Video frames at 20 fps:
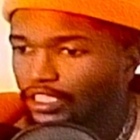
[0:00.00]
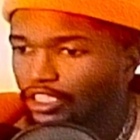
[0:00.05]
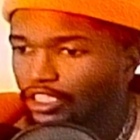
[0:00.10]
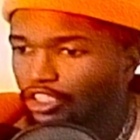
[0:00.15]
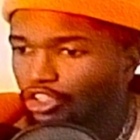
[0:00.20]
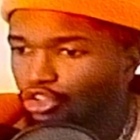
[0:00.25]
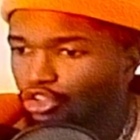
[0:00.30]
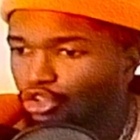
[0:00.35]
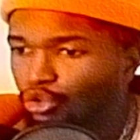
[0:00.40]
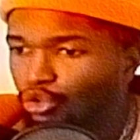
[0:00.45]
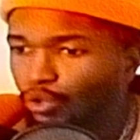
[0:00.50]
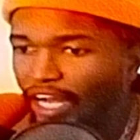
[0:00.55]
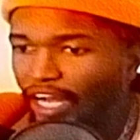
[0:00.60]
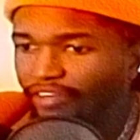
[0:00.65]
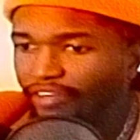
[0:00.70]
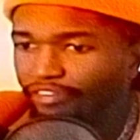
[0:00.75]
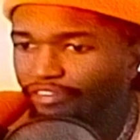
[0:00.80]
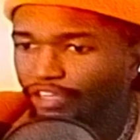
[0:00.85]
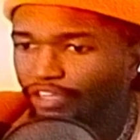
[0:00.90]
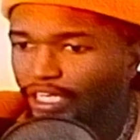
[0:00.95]
Do I
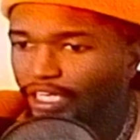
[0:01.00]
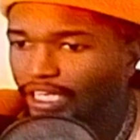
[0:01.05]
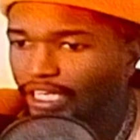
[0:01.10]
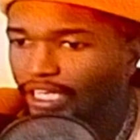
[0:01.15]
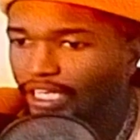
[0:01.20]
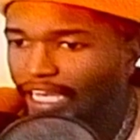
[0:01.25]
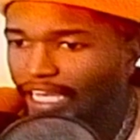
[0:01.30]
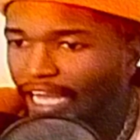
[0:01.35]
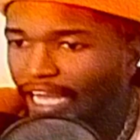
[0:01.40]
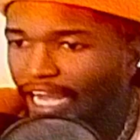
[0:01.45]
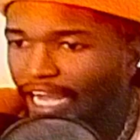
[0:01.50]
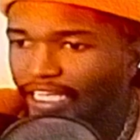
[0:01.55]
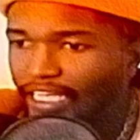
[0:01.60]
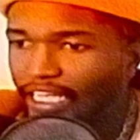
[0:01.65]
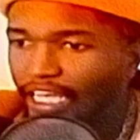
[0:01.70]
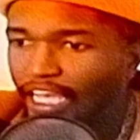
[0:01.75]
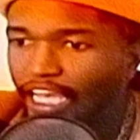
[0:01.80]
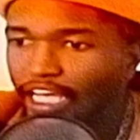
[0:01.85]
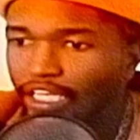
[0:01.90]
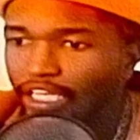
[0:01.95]
feel like I can
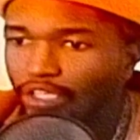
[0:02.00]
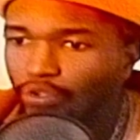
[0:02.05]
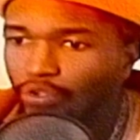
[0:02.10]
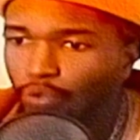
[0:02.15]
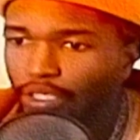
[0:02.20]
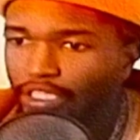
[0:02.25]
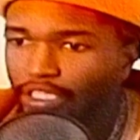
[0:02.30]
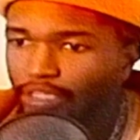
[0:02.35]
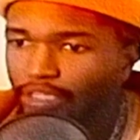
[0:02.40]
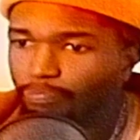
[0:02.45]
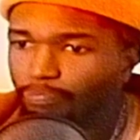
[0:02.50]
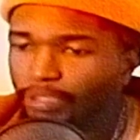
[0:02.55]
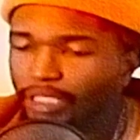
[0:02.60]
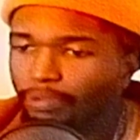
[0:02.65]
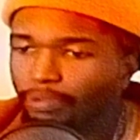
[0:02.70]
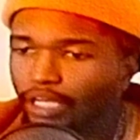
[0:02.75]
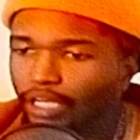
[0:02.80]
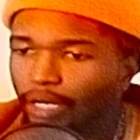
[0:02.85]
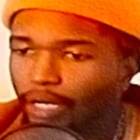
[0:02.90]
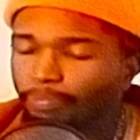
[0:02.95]
handle what people
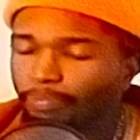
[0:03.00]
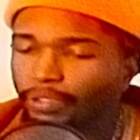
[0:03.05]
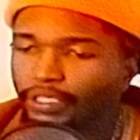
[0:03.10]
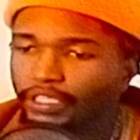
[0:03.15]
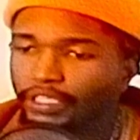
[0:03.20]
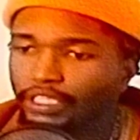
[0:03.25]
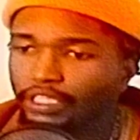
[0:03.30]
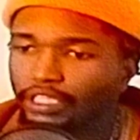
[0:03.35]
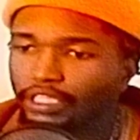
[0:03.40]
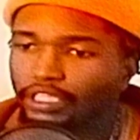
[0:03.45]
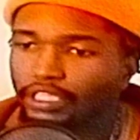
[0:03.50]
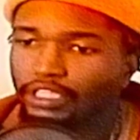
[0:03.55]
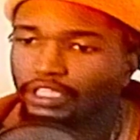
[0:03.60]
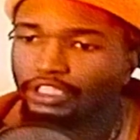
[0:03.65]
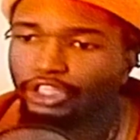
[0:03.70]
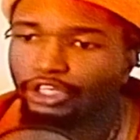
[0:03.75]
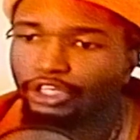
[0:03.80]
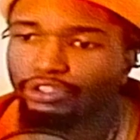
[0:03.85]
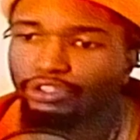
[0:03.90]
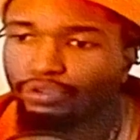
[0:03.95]
are putting Lil
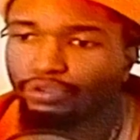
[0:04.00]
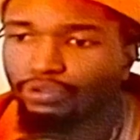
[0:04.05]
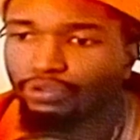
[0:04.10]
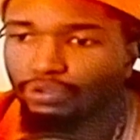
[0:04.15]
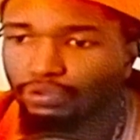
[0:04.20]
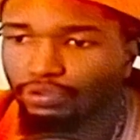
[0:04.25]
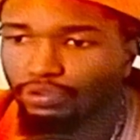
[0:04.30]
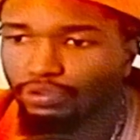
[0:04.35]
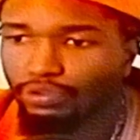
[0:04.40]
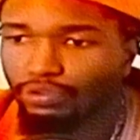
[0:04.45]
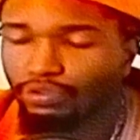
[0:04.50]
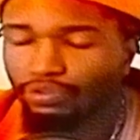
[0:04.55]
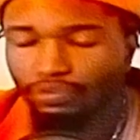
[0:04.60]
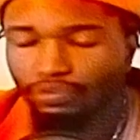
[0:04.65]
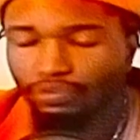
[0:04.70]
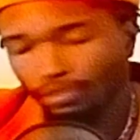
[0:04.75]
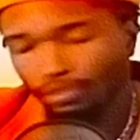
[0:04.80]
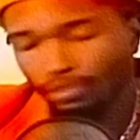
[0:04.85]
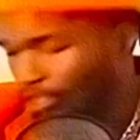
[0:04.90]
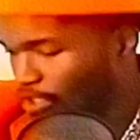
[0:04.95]
Durk through?
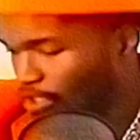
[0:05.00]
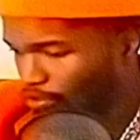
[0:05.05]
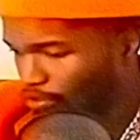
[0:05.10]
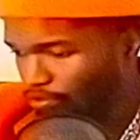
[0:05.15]
No.